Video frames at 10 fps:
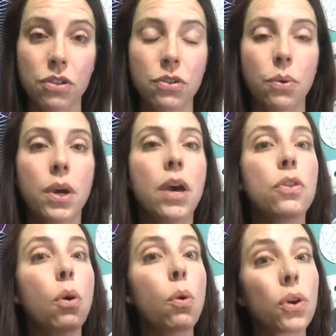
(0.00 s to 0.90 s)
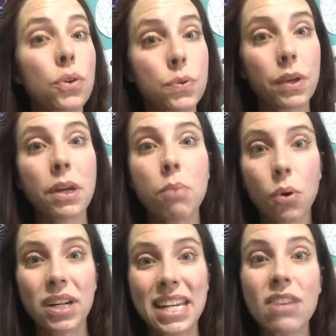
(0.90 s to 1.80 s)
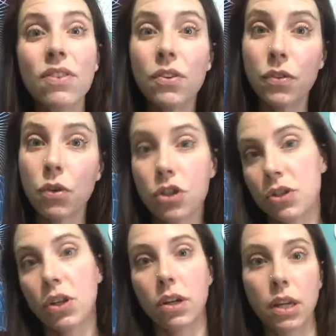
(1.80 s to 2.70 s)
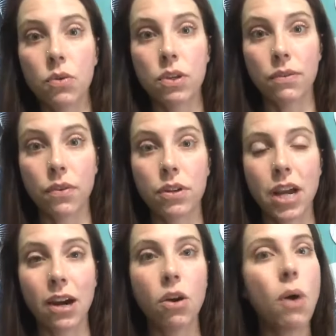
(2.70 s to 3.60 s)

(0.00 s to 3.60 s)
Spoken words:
So the oracle is really important. Even if you're just going to use it for tarot,